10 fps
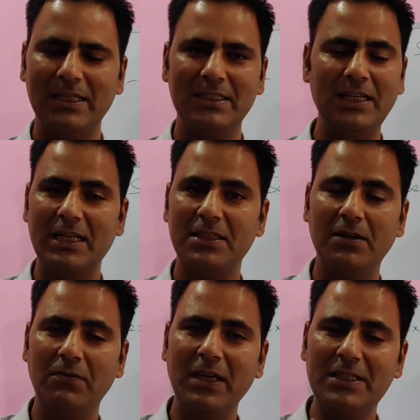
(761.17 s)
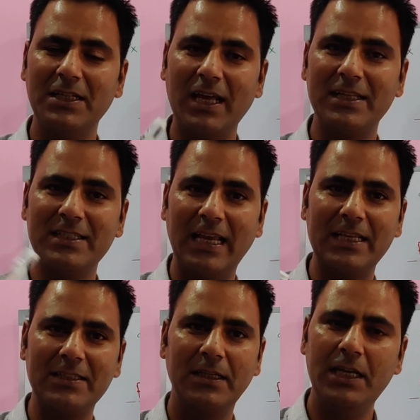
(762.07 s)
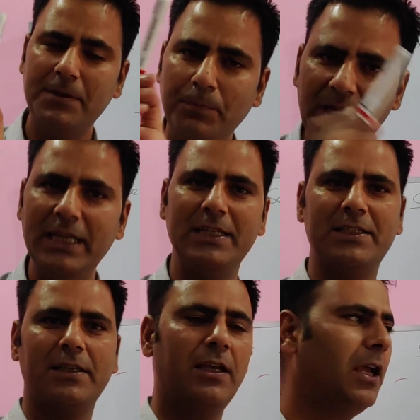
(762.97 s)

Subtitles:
She has reversed her sex. It means